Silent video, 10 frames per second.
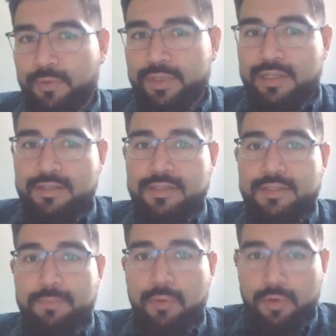which is
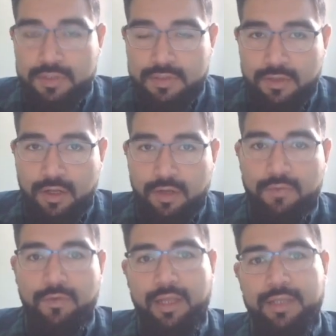sports,
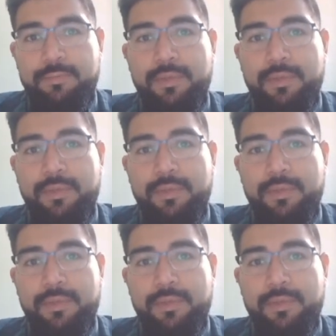right?